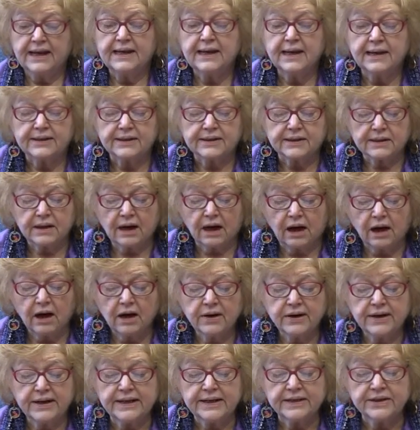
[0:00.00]
Yes,
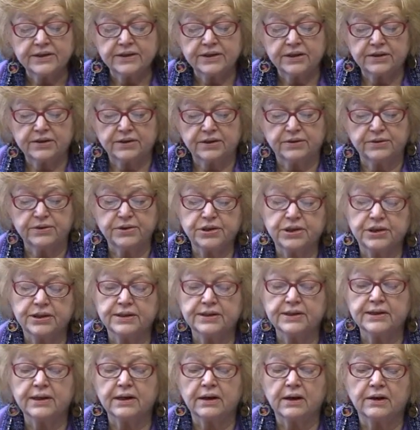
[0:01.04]
our
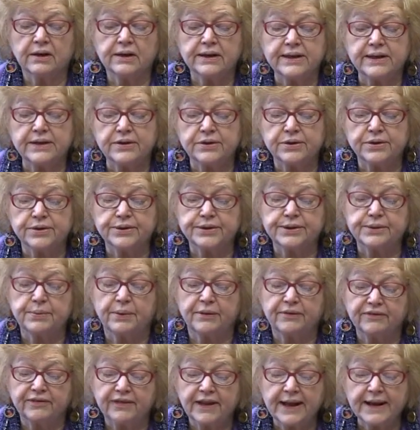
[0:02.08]
institutions and our leaders
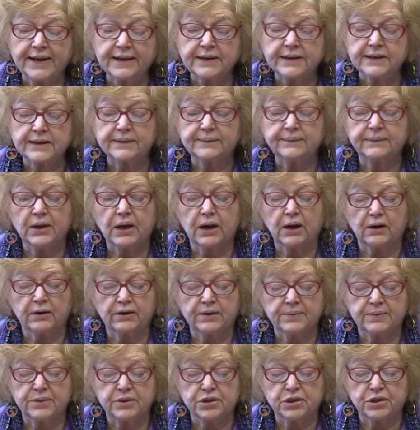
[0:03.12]
reflect
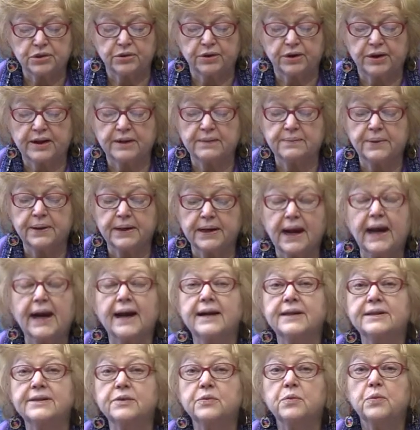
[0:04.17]
our immaturity, but
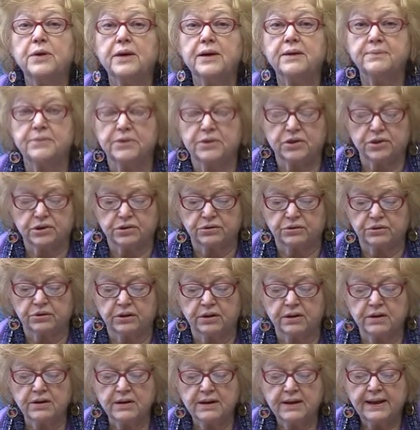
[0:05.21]
as we
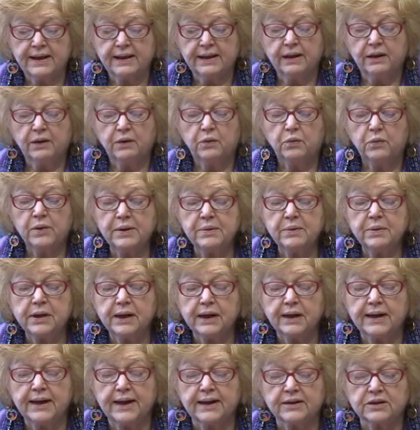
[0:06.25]
mature, we
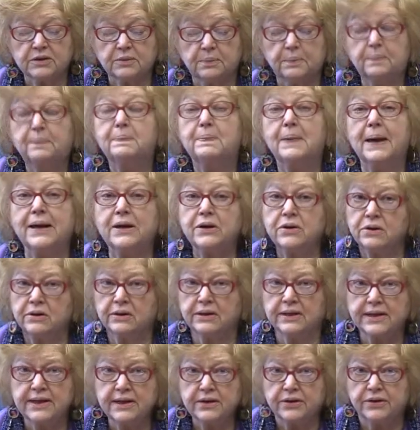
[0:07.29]
will elect
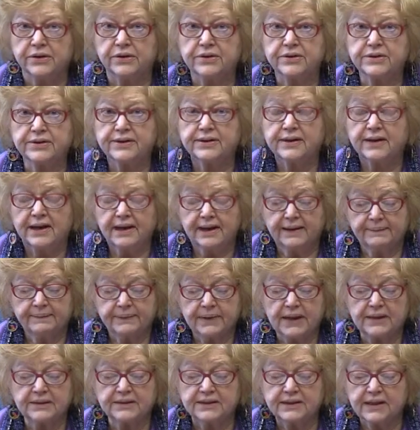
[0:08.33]
better leaders
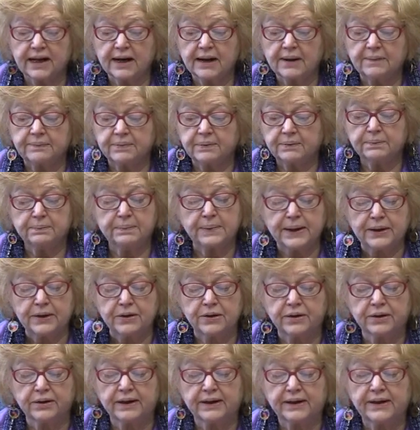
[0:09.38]
and set up
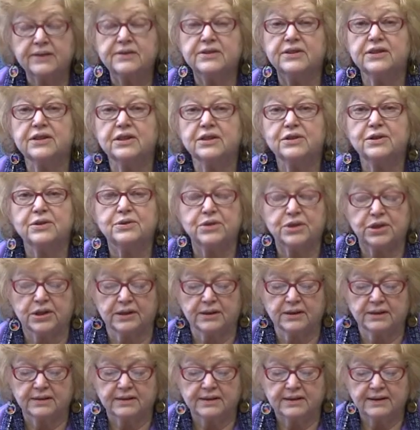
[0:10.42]
better
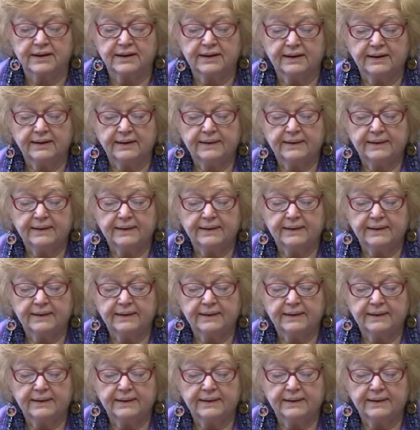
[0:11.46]
institutions.